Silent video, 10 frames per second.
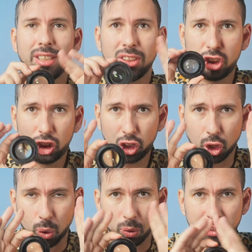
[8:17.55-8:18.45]

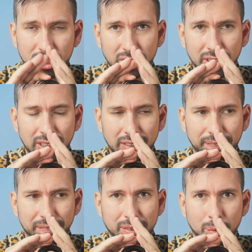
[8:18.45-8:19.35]
shows
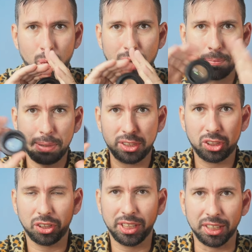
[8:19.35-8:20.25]
one
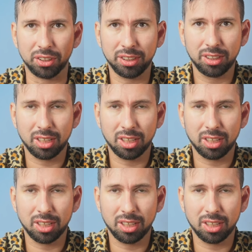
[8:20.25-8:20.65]
picture here